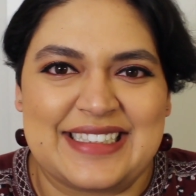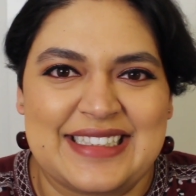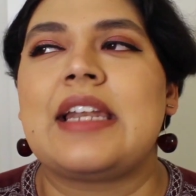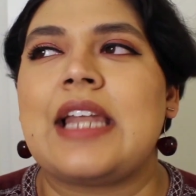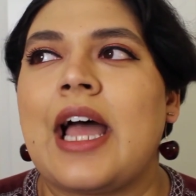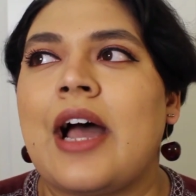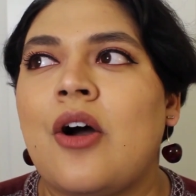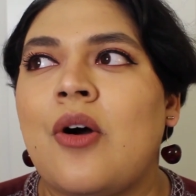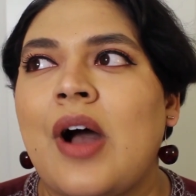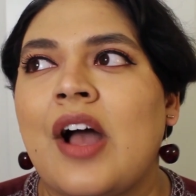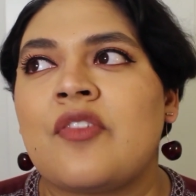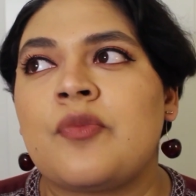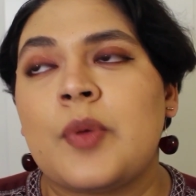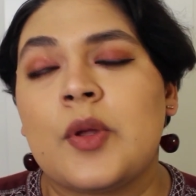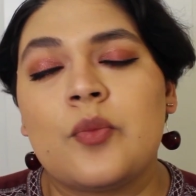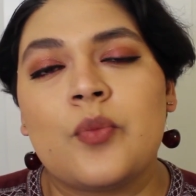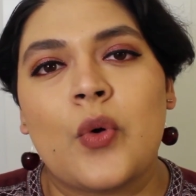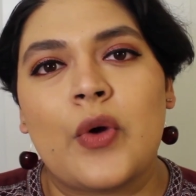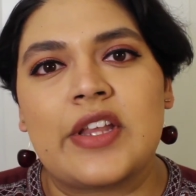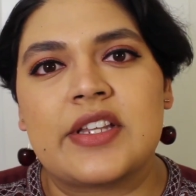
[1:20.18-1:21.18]
Now, I've
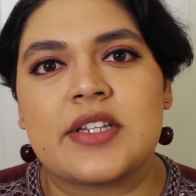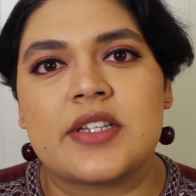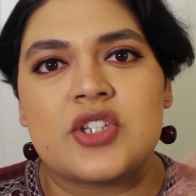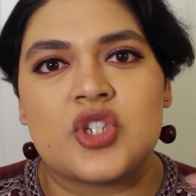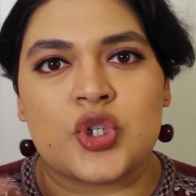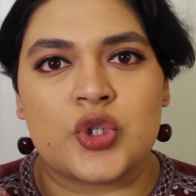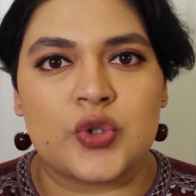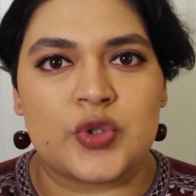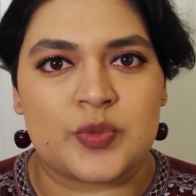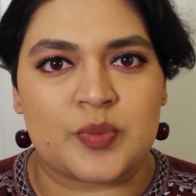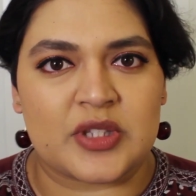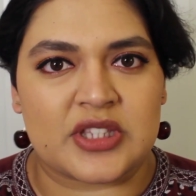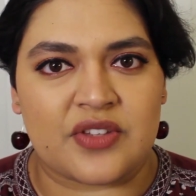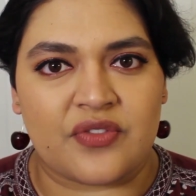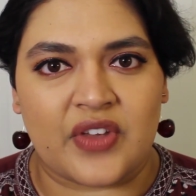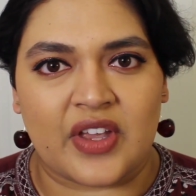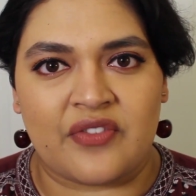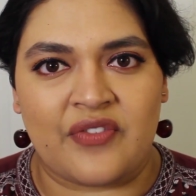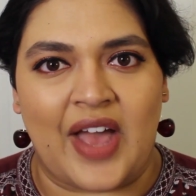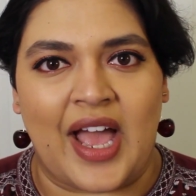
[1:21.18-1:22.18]
pinpointed two
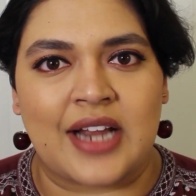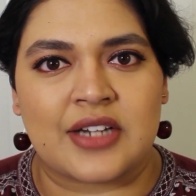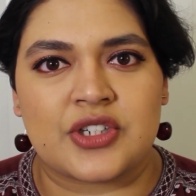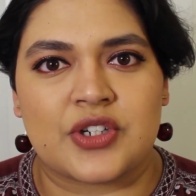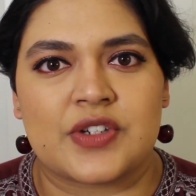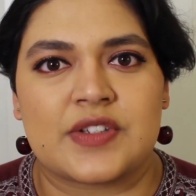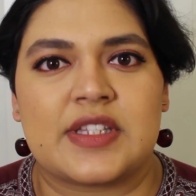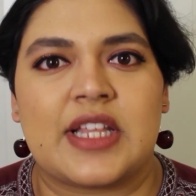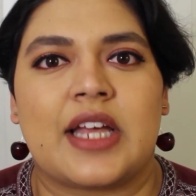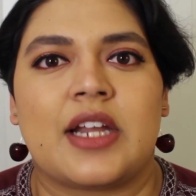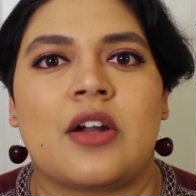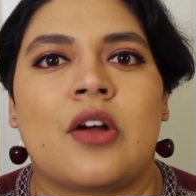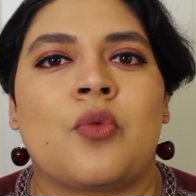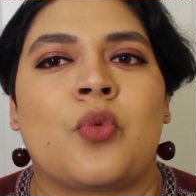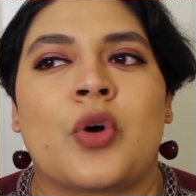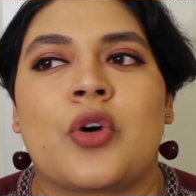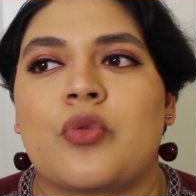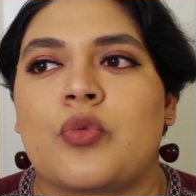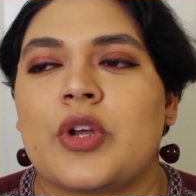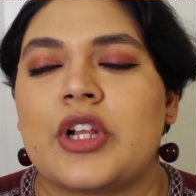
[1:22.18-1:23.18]
specific factors that
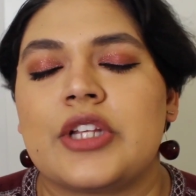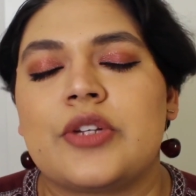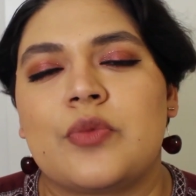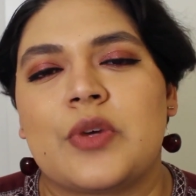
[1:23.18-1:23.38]
were really,